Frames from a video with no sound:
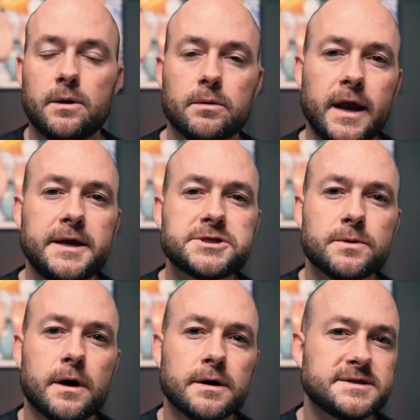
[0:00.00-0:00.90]
Rene
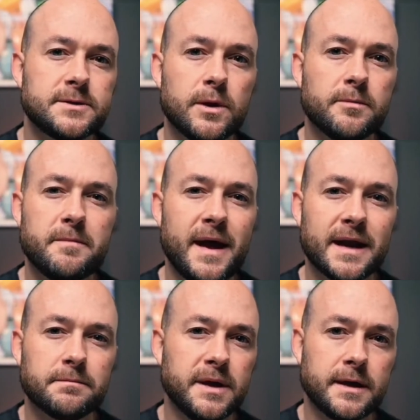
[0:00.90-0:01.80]
Girard said we're
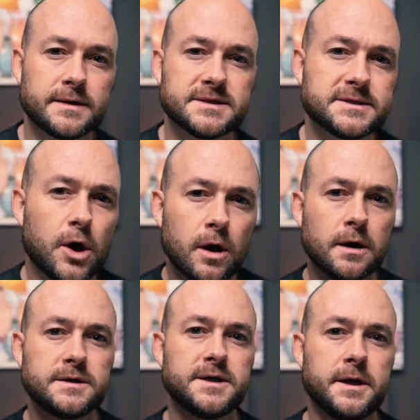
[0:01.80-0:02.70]
mimetic beings. It's
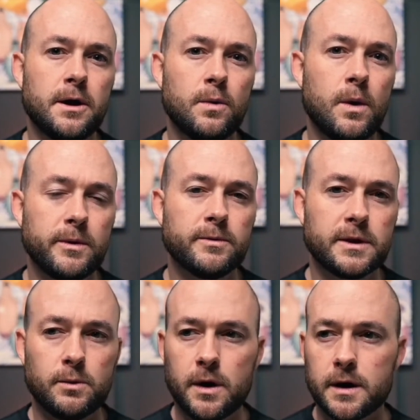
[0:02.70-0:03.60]
hard to know what we
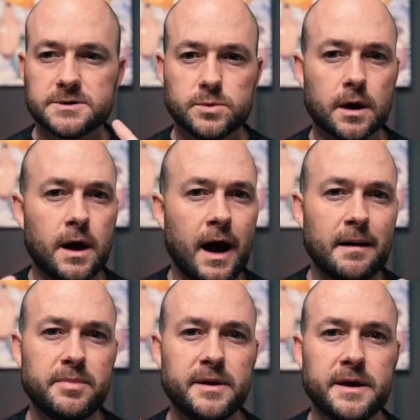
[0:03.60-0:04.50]
really want because we're
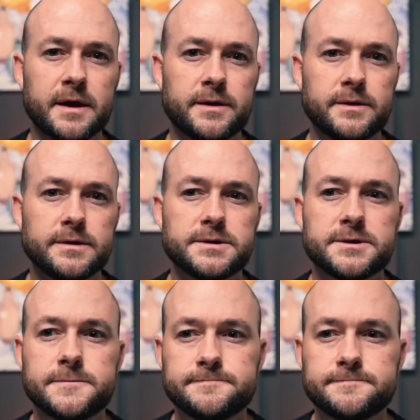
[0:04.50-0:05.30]
copying others.